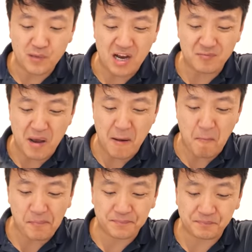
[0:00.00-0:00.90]
Nah, it's bad.
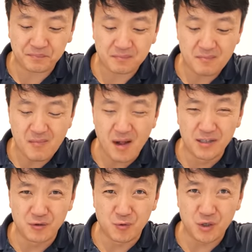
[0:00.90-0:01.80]
It
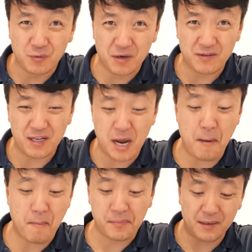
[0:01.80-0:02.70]
was the worst one of the day.